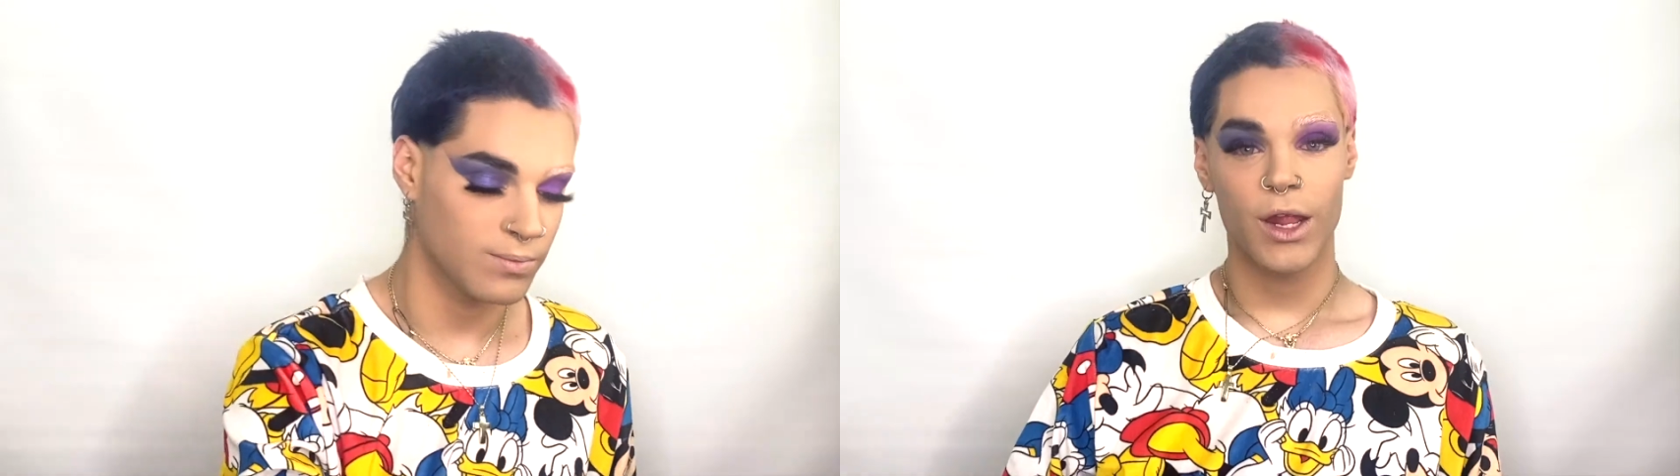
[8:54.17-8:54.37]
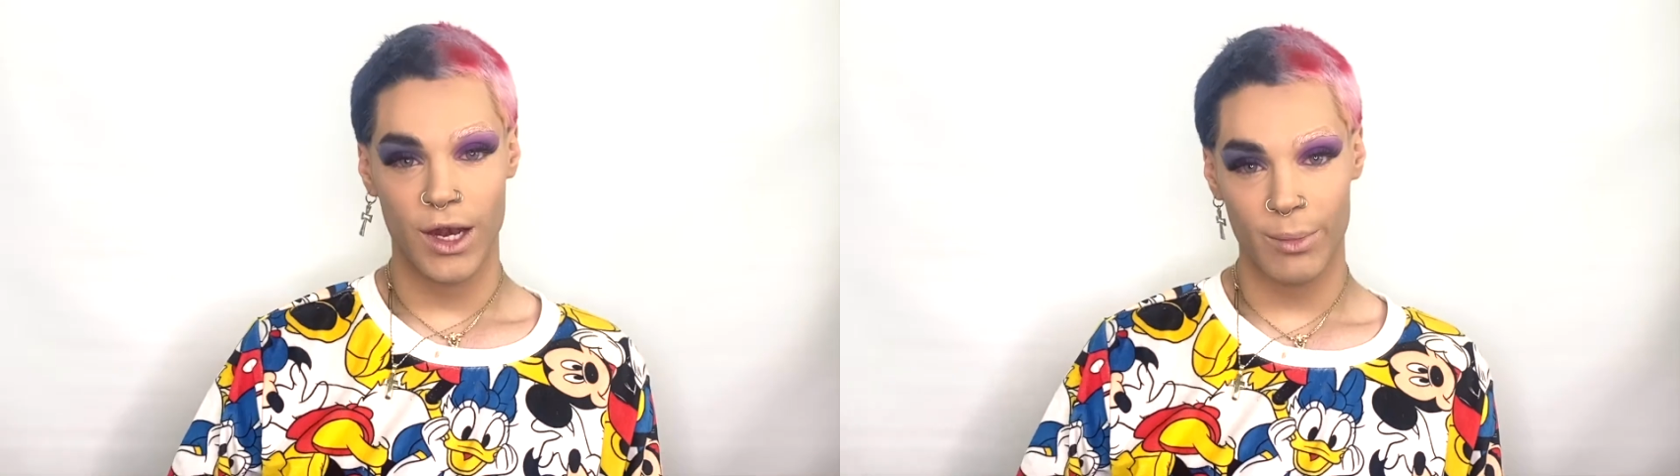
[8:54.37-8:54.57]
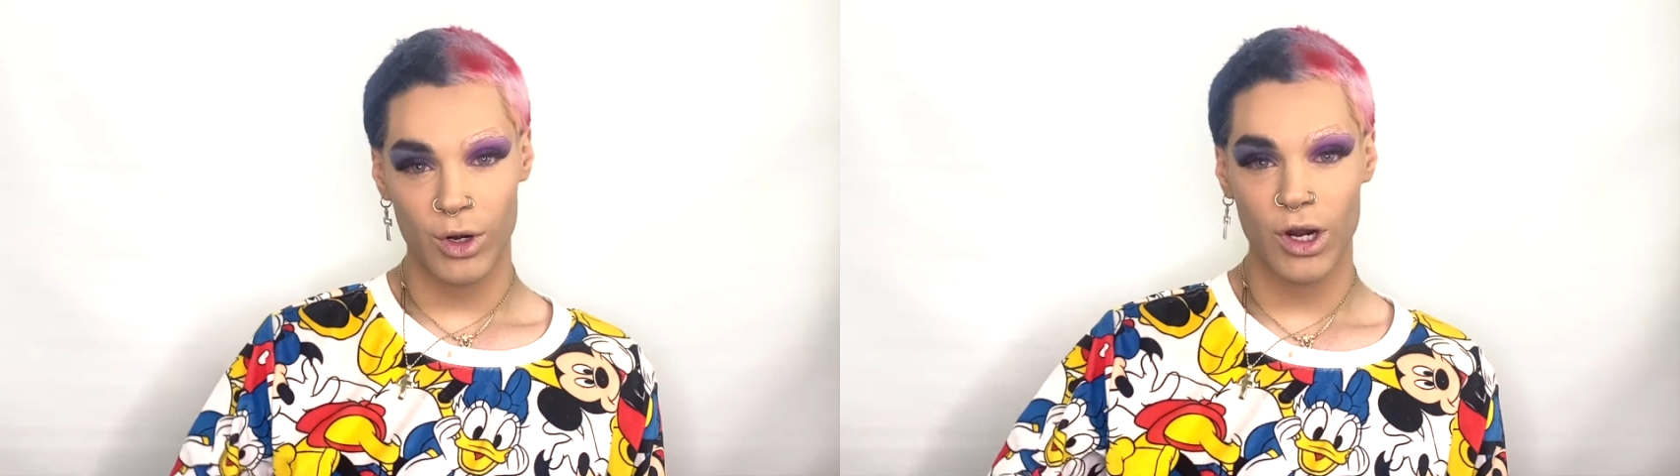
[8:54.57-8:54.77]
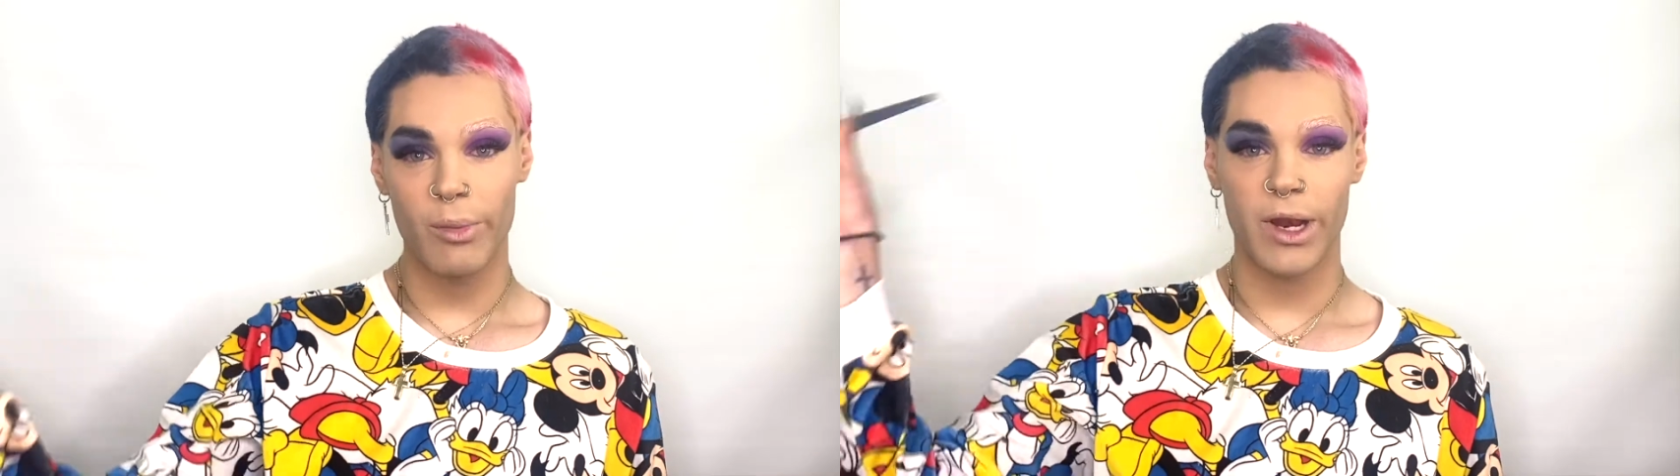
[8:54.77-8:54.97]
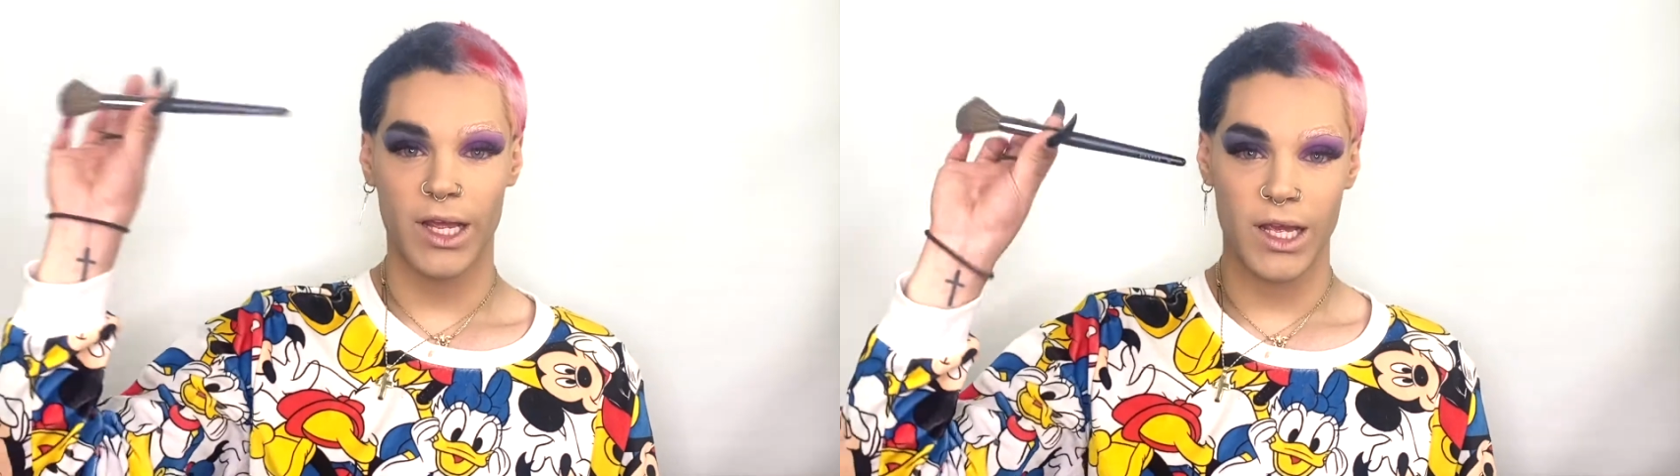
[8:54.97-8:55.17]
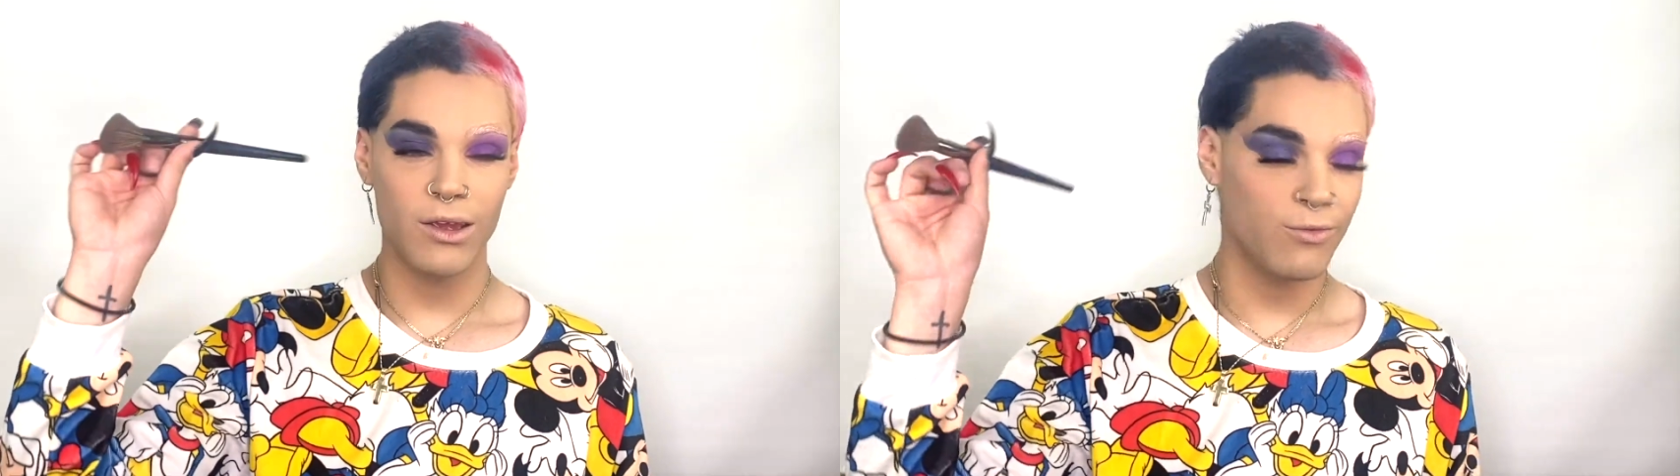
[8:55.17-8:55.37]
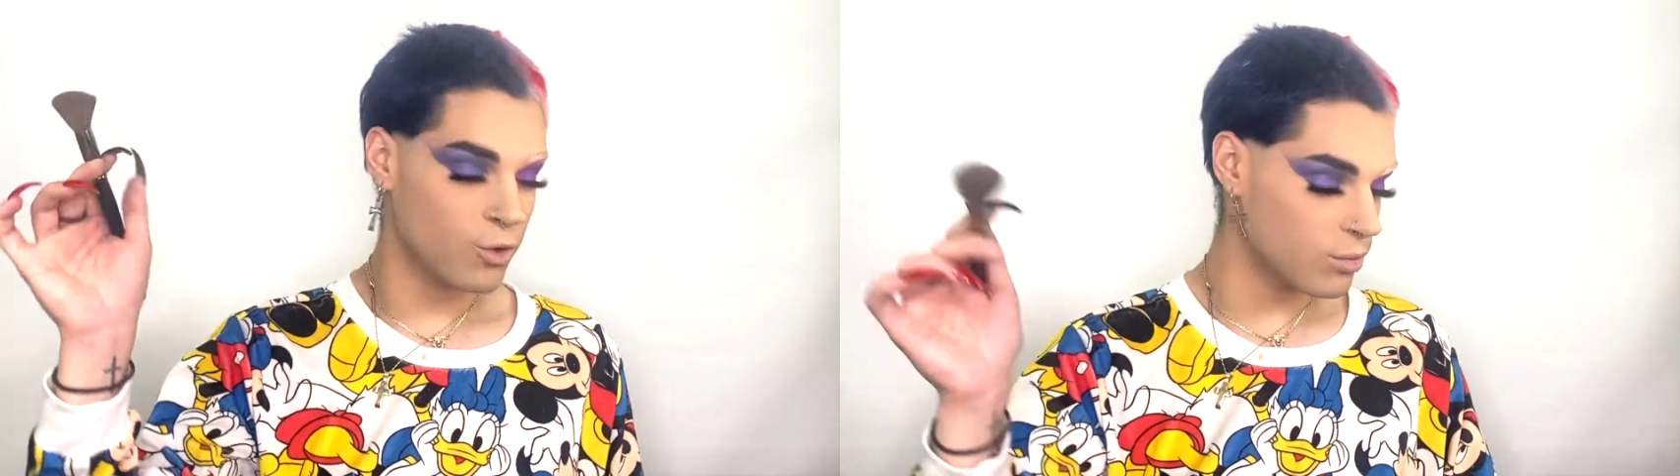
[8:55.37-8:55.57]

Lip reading: Now I'm gonna grab an E4